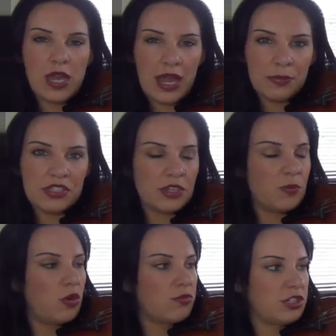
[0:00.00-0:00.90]
can be
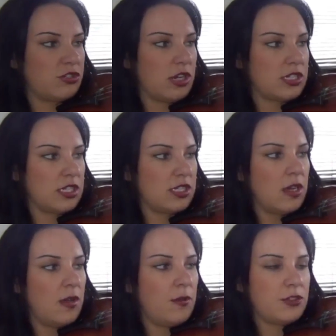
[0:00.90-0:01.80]
somewhat restricted.
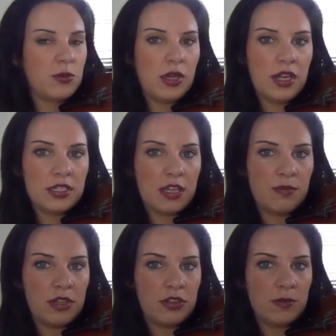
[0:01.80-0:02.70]
So I like to
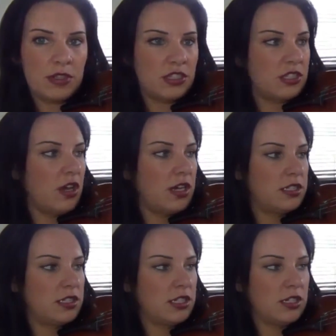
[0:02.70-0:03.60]
have my thumb at the
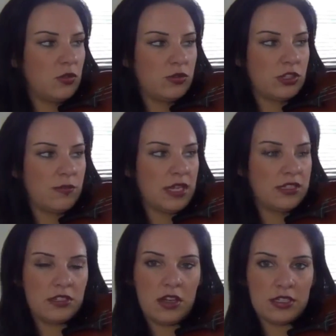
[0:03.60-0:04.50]
side, and it also
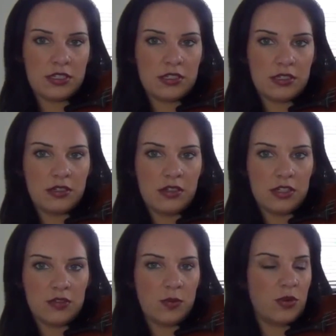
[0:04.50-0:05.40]
makes a nice
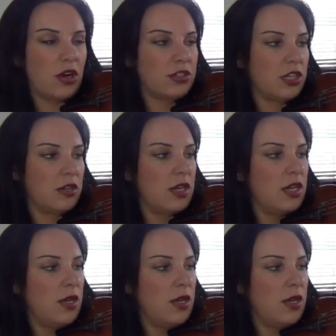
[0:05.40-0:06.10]
vibrato.